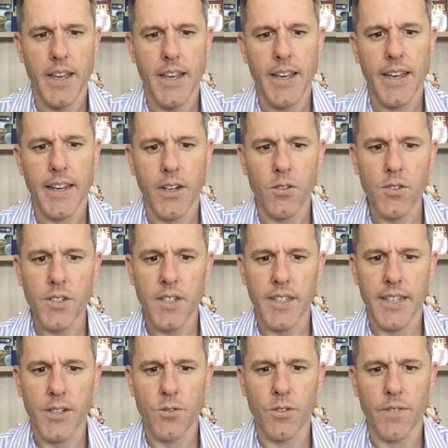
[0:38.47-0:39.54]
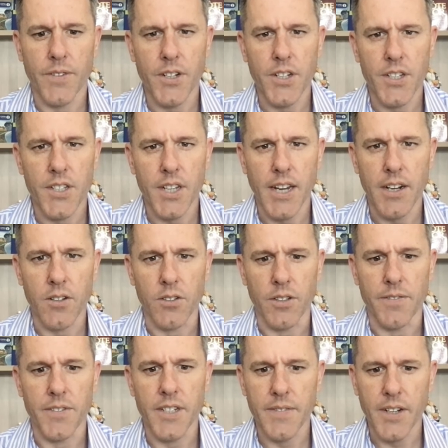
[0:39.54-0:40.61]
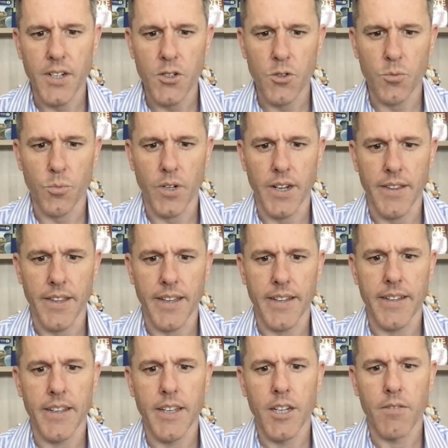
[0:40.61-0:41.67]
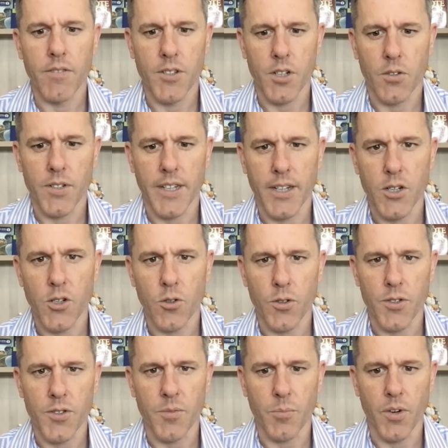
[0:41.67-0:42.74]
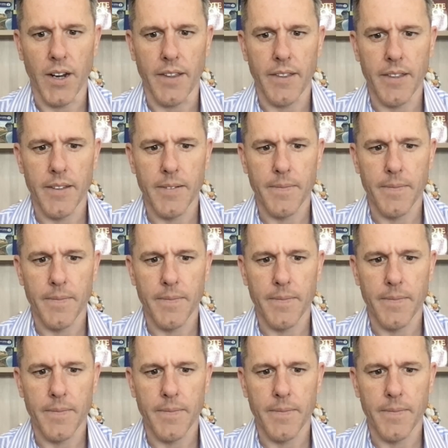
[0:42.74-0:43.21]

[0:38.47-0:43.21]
It can also lead to a vicious cycle of dysfunctional breathing, resulting in shortness of breath.